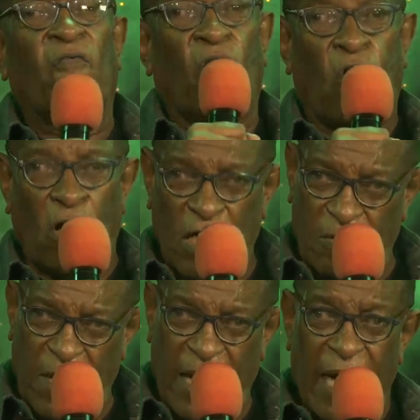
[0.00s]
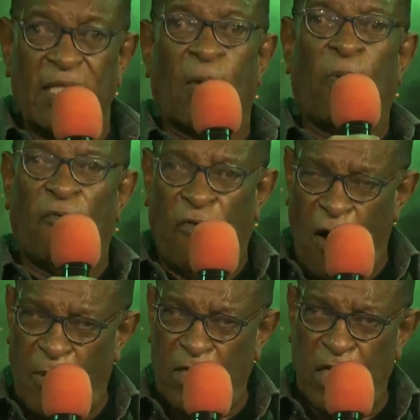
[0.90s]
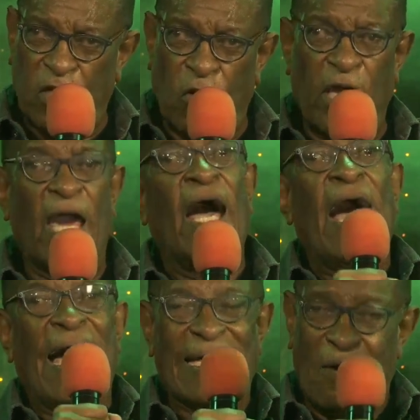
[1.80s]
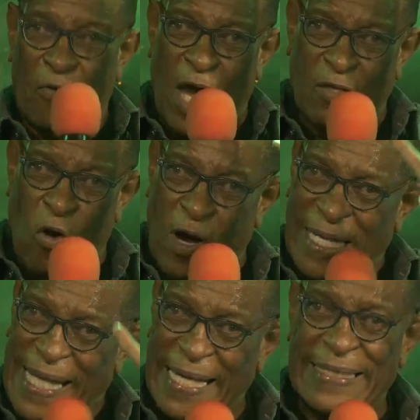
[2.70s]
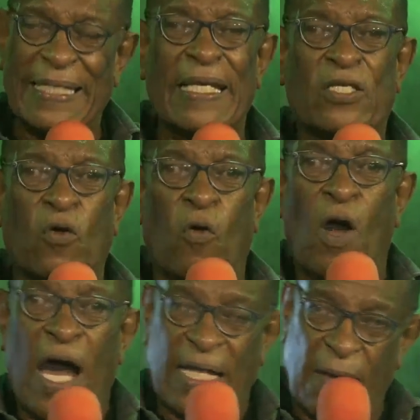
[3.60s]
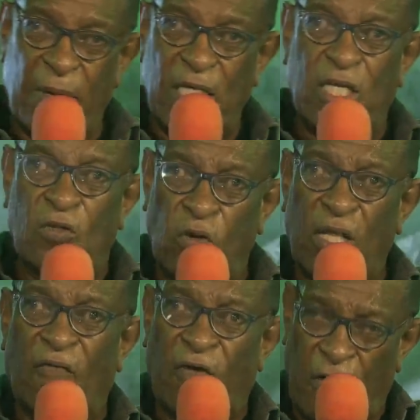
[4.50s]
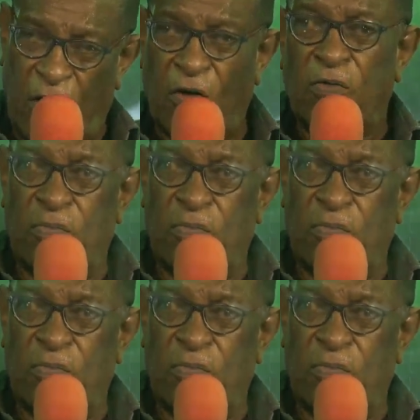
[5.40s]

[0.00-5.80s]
for calling me to perform on this show here and organizing the show. And I mean, she's doing a very good